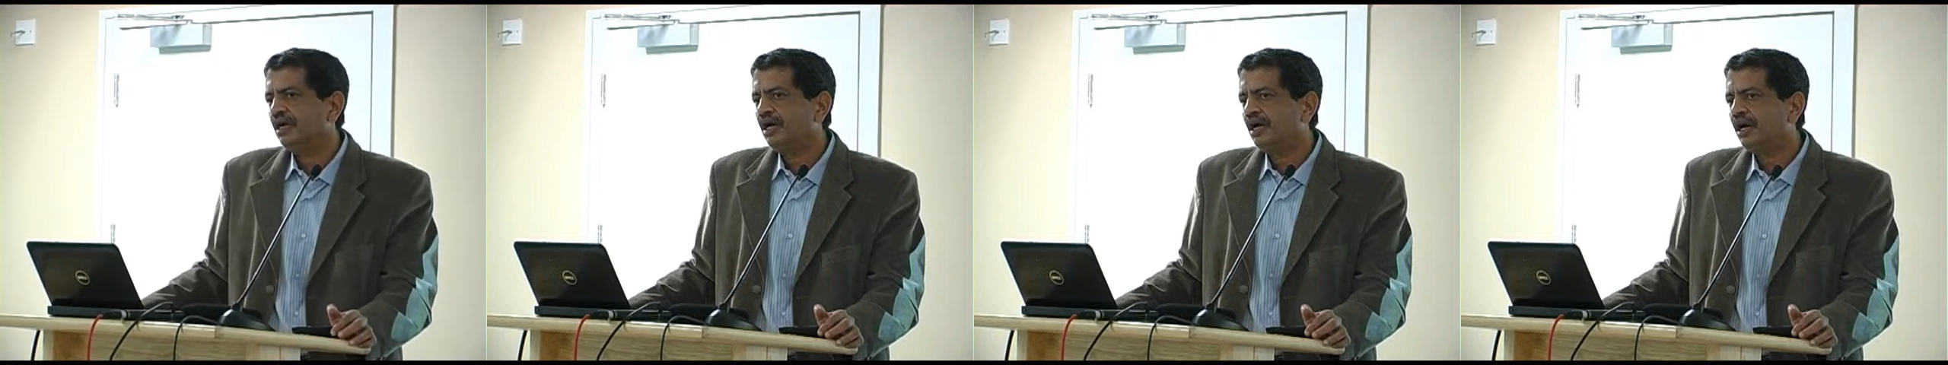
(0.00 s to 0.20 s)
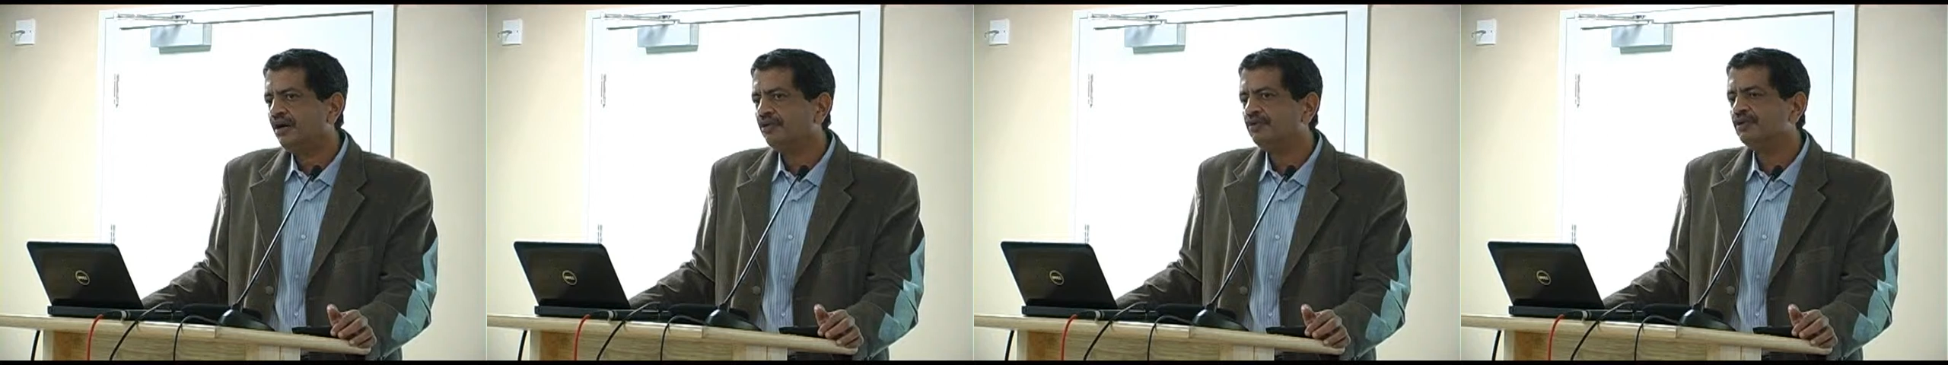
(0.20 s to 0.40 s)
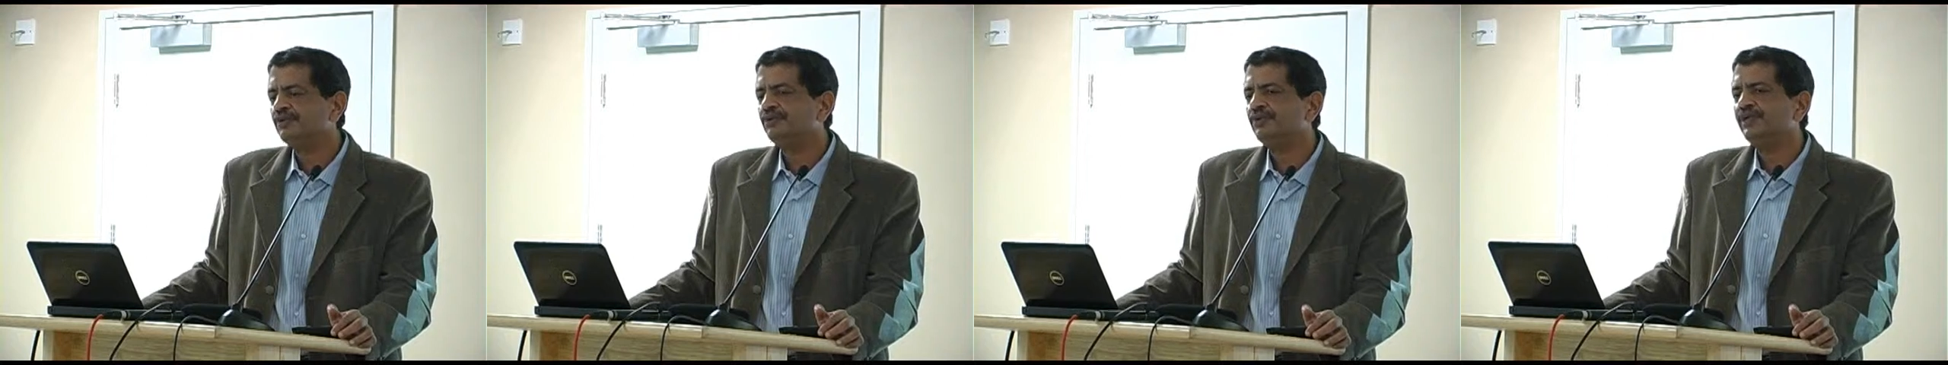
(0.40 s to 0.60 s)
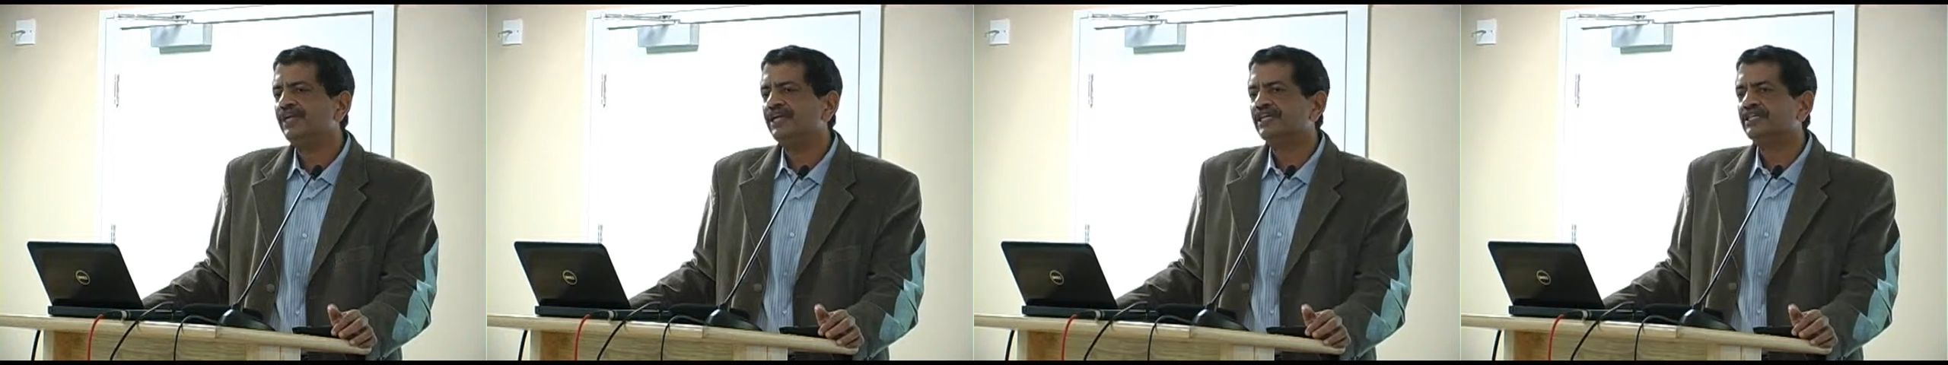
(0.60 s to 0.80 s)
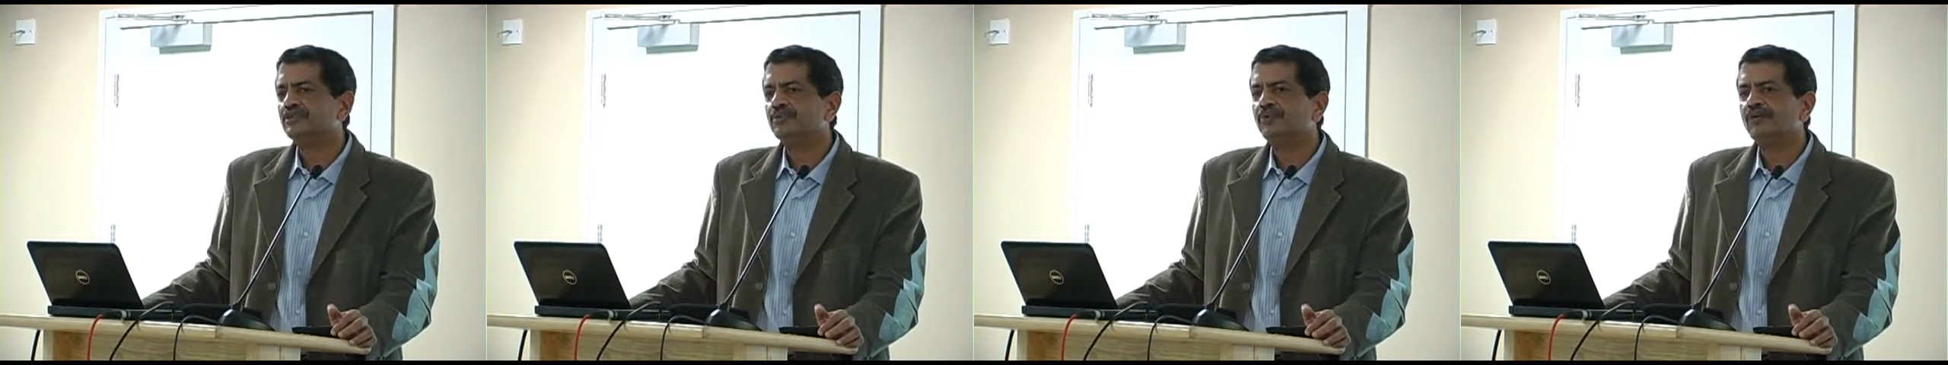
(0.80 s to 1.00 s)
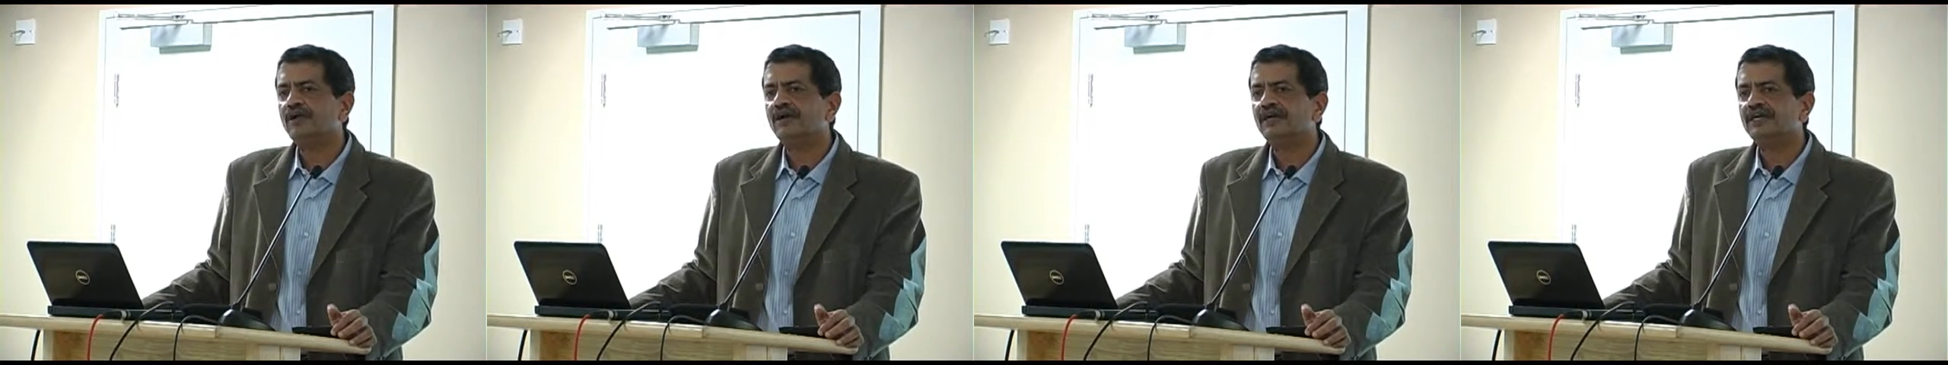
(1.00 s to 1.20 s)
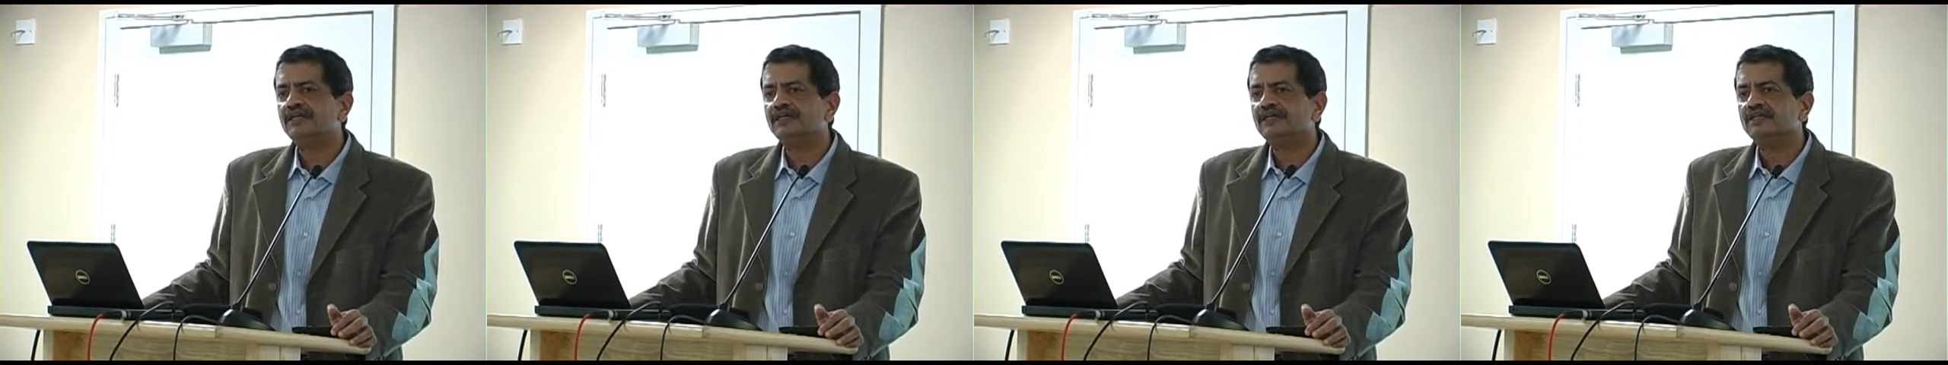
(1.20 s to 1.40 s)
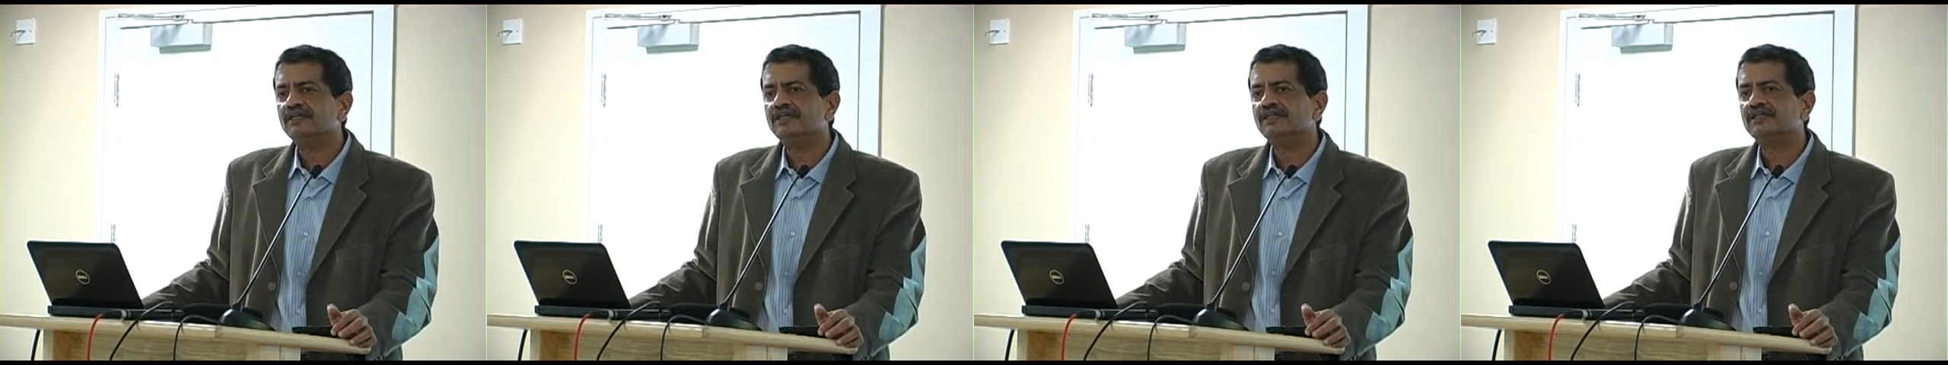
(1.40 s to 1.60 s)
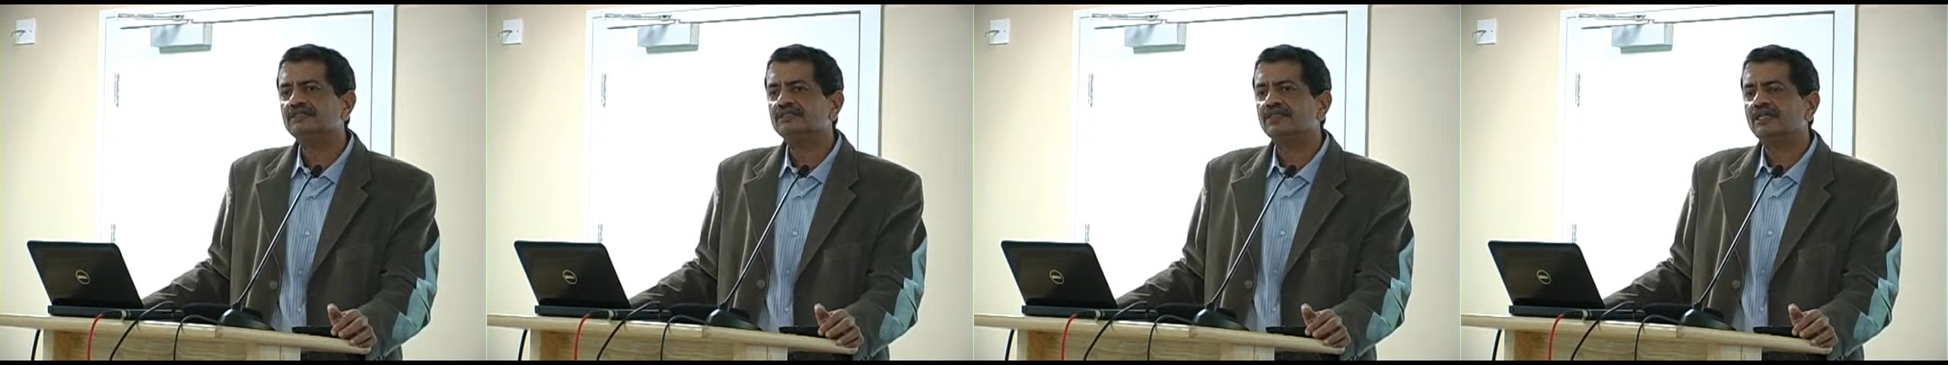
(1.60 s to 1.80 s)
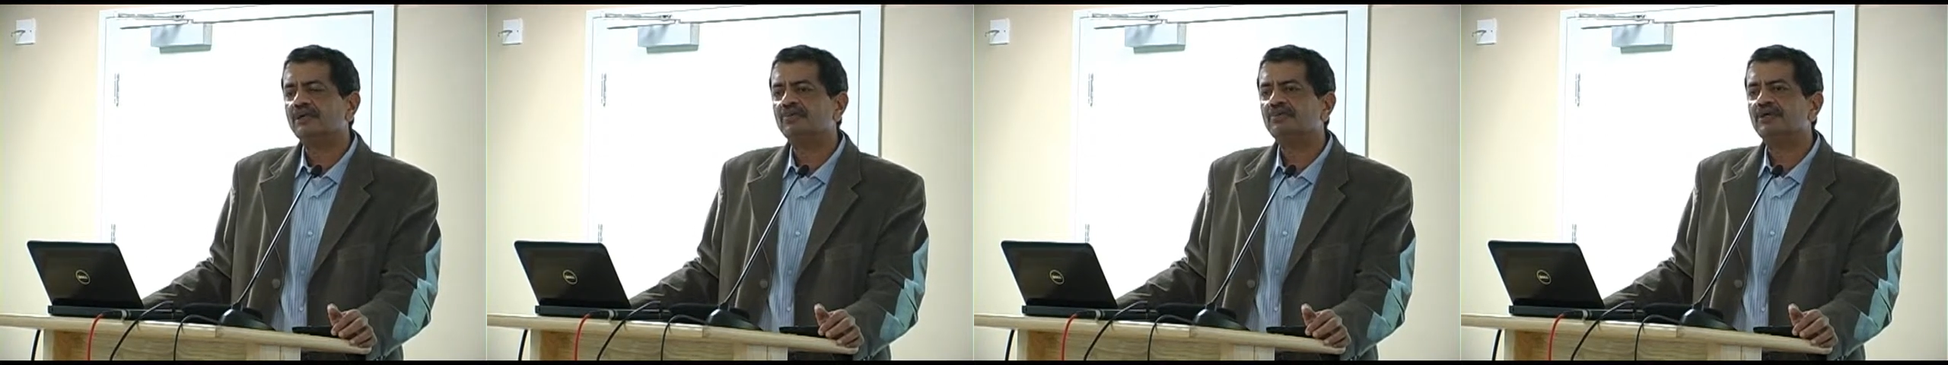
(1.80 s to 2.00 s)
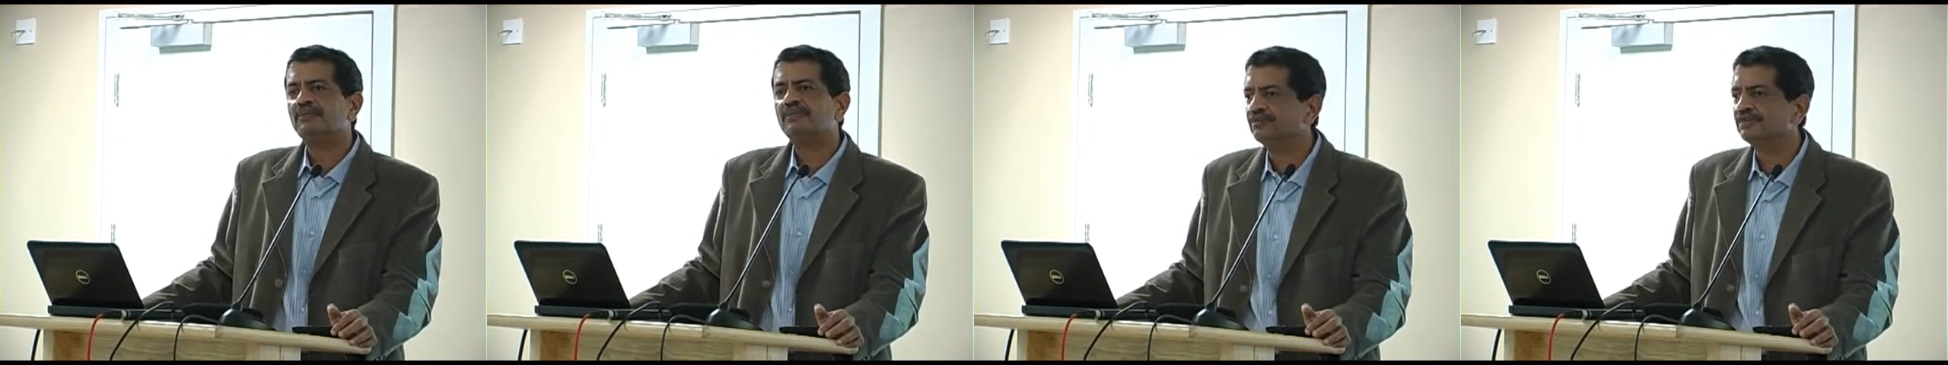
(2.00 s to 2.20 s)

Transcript: How do we exploit this upcoming,